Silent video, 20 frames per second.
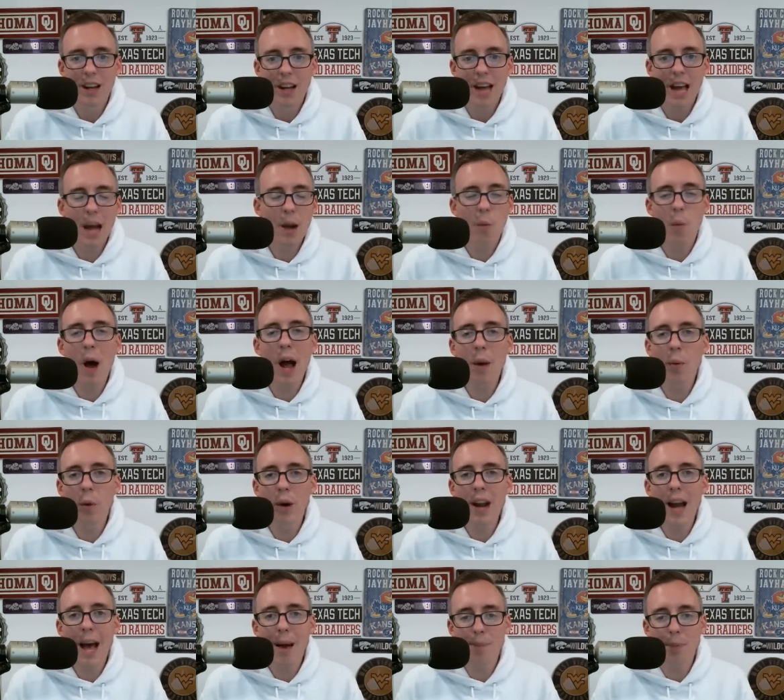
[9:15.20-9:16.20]
And why
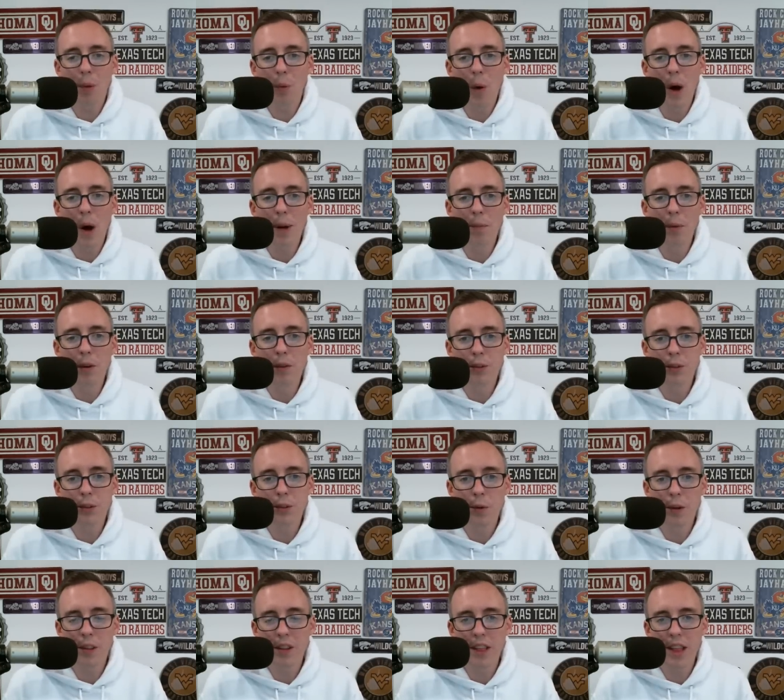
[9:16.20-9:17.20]
would Apple want to move
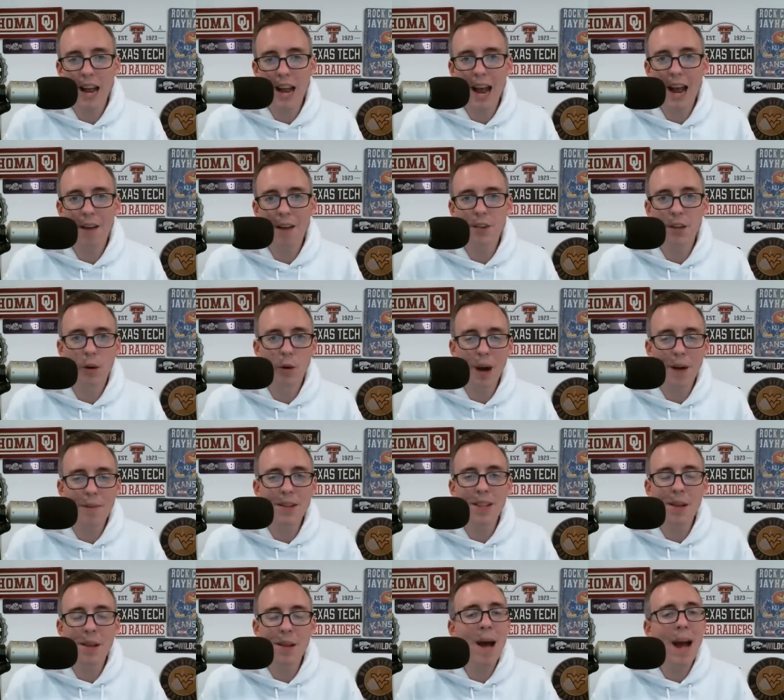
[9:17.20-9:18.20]
sooner than they have to? I
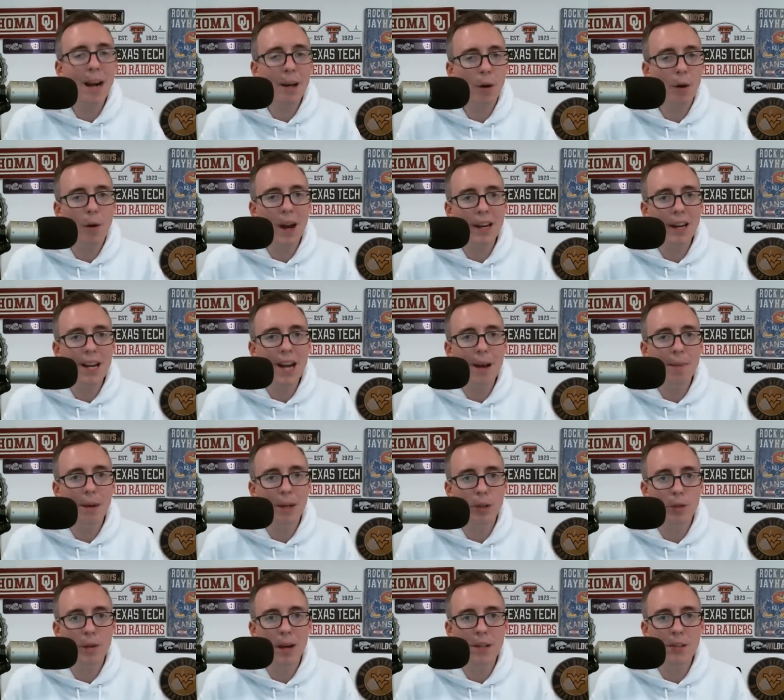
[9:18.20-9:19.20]
mean, the
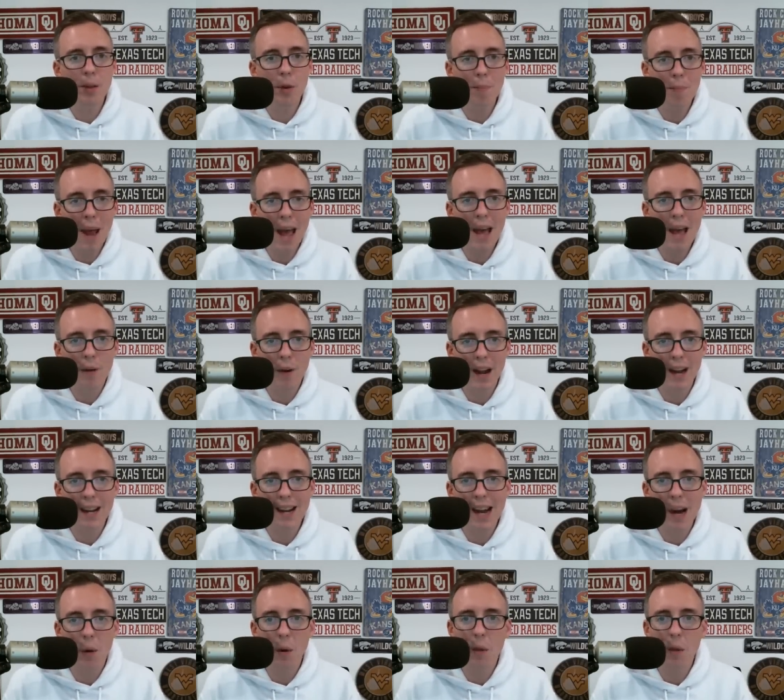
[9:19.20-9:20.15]
macroeconomic trends are bad right now.